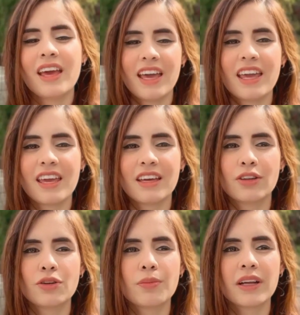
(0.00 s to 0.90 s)
And
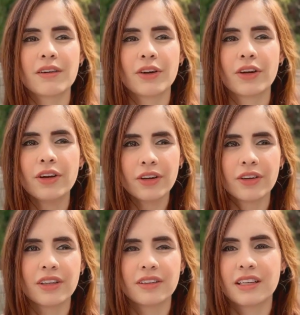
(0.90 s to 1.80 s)
you might have
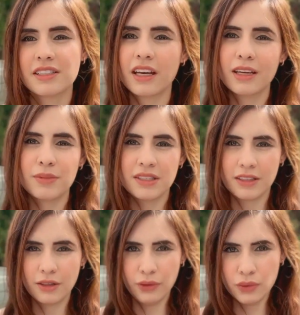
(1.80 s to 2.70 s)
heard that time is
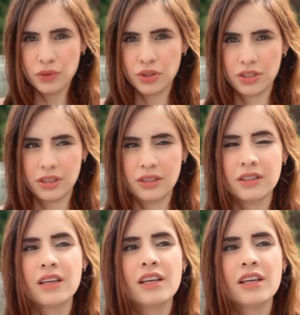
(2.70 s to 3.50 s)
an illusion.